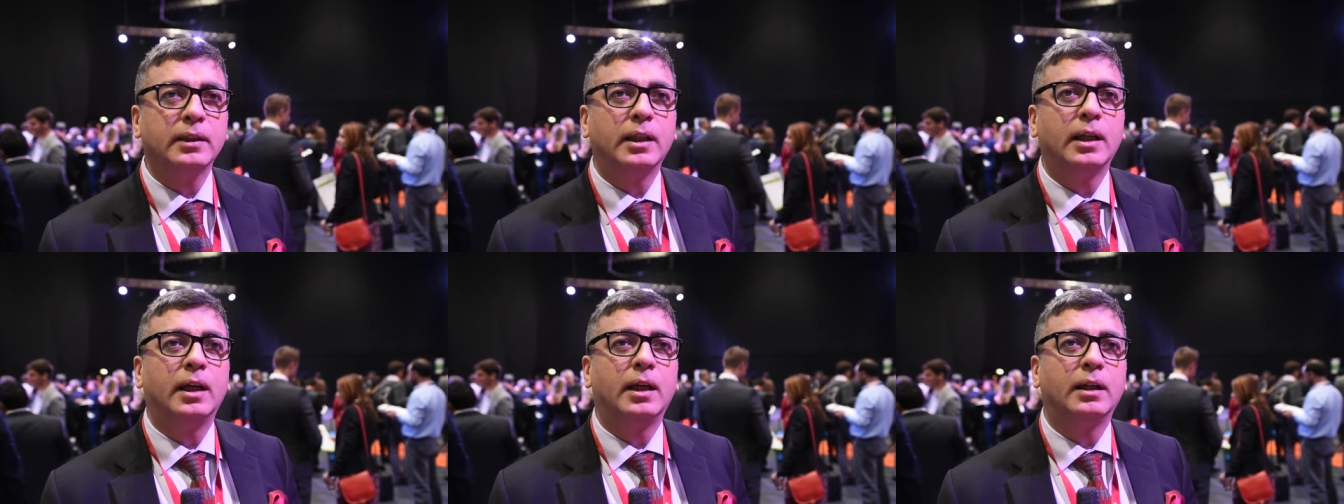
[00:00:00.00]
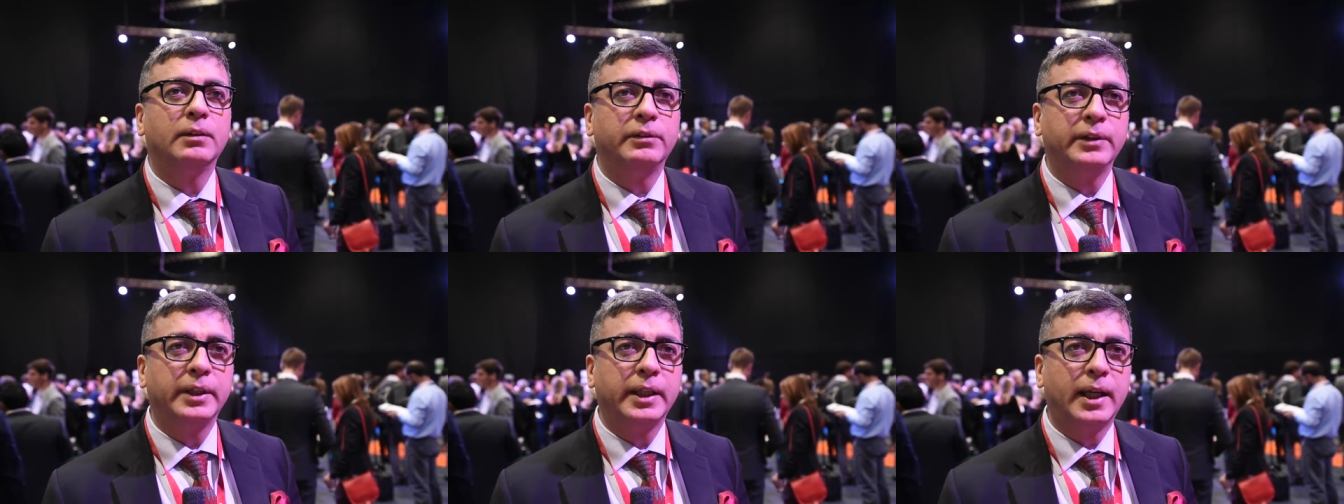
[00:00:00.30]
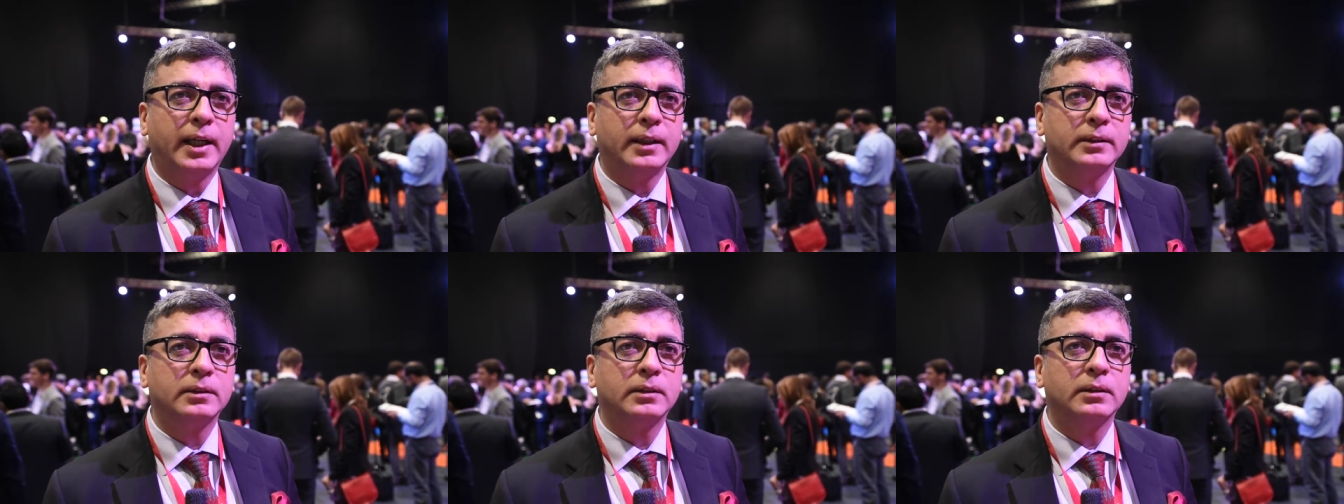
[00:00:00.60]
Uh, we
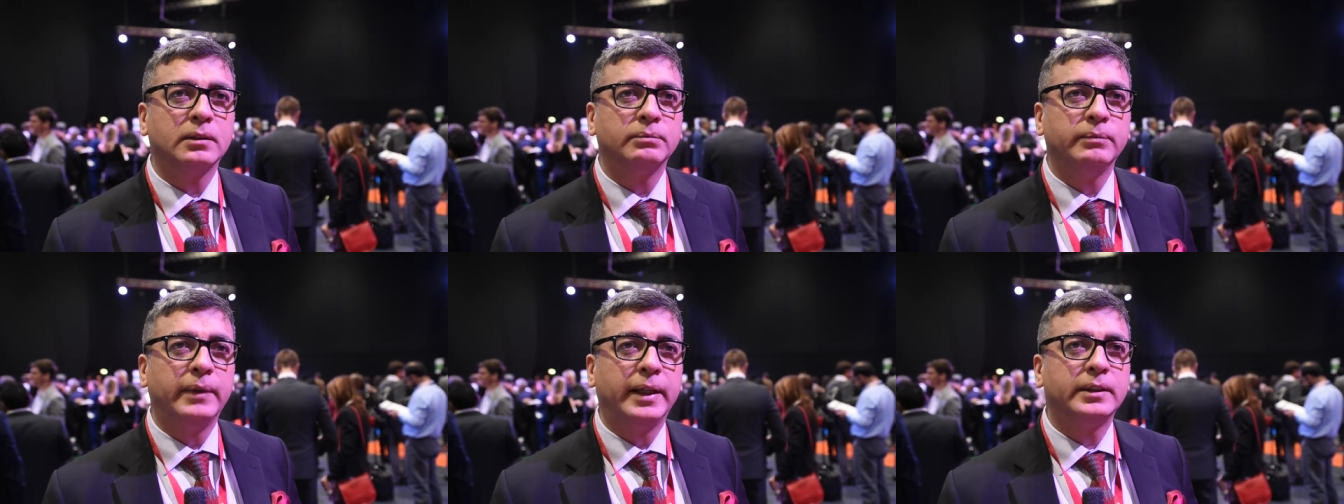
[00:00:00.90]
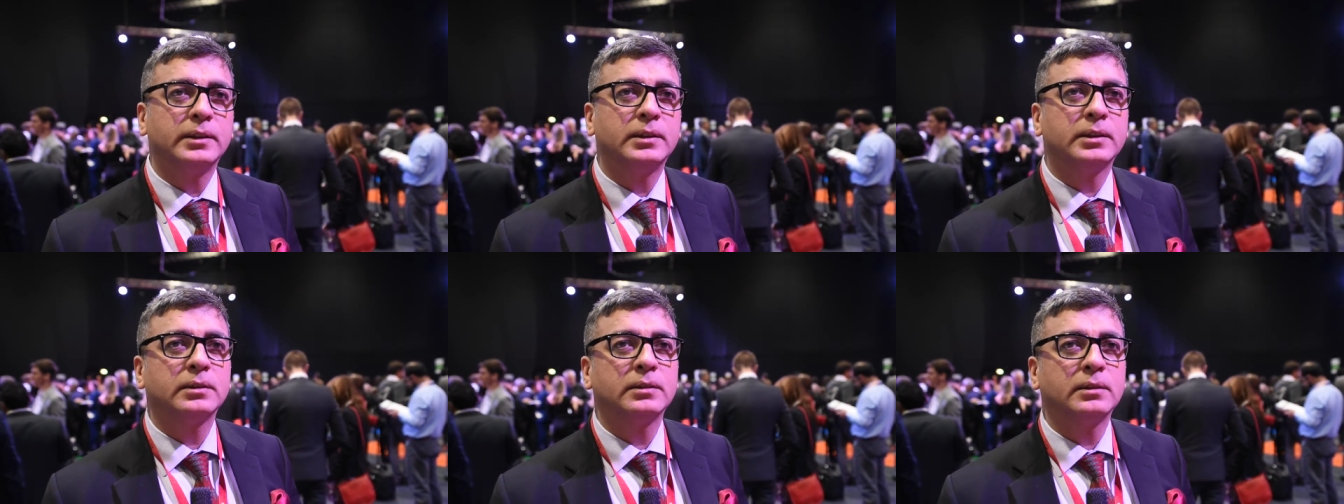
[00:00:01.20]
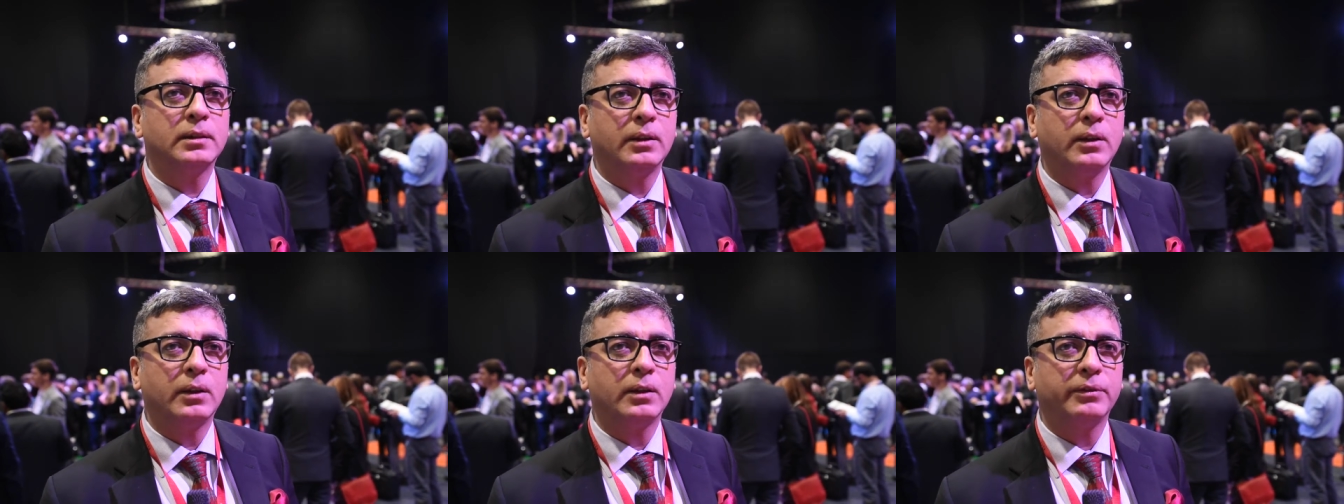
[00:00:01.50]
had met
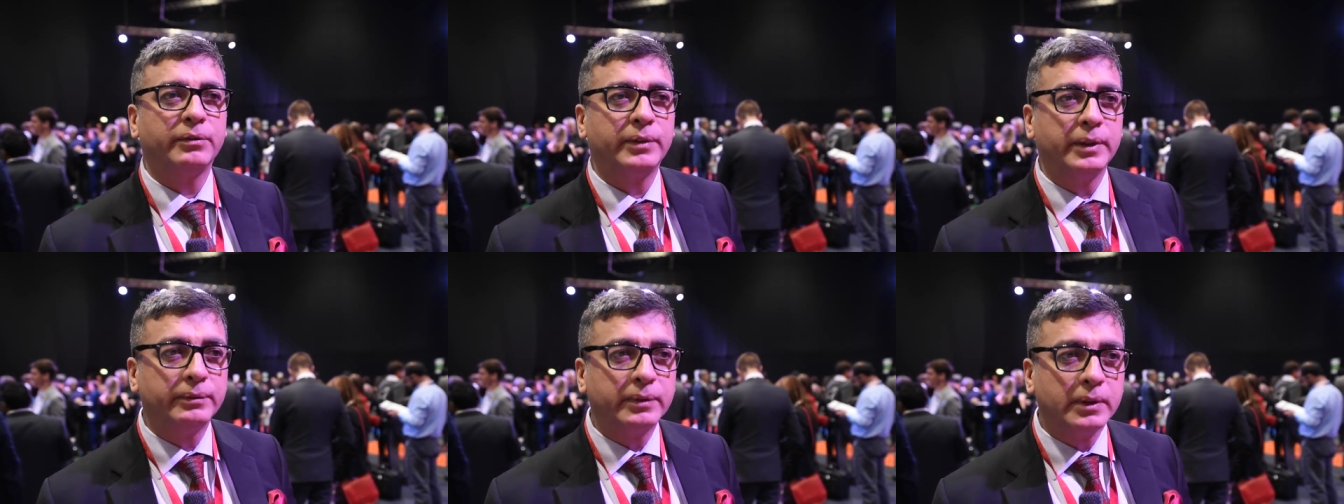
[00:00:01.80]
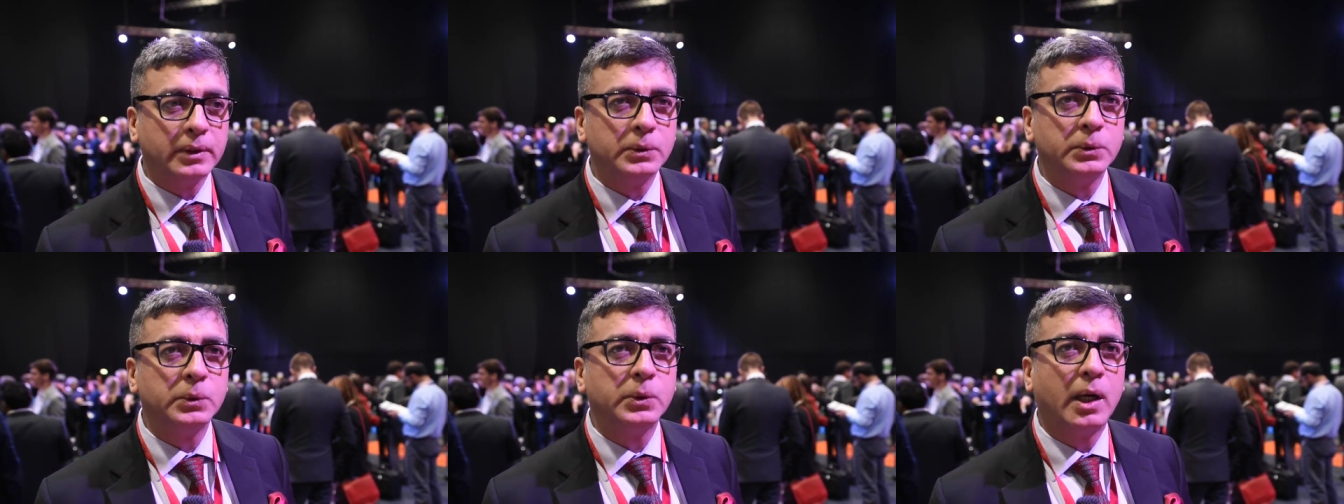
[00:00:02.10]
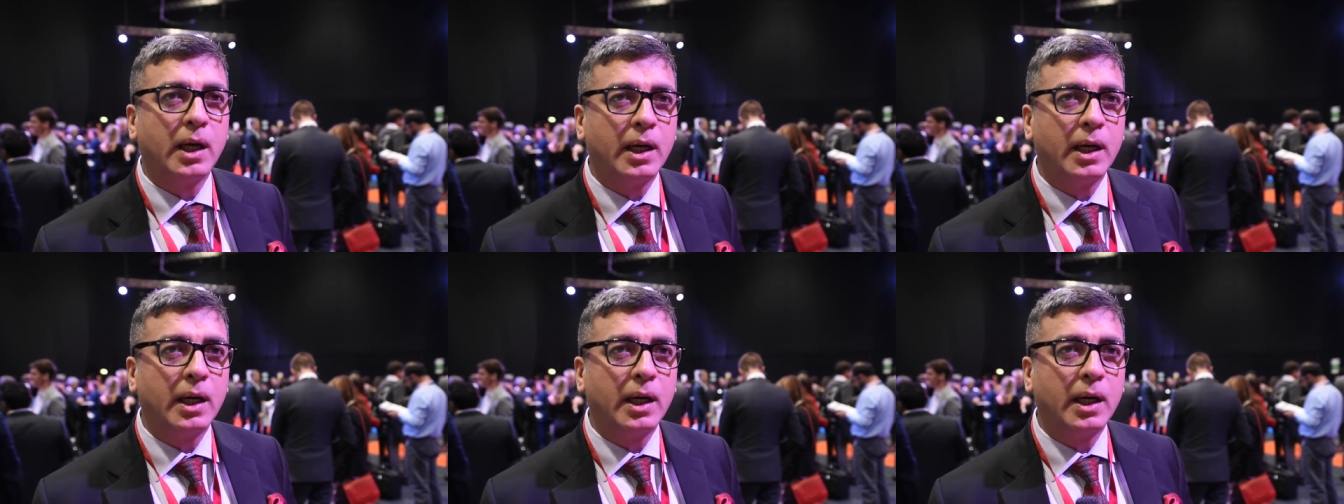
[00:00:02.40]
a lot of people who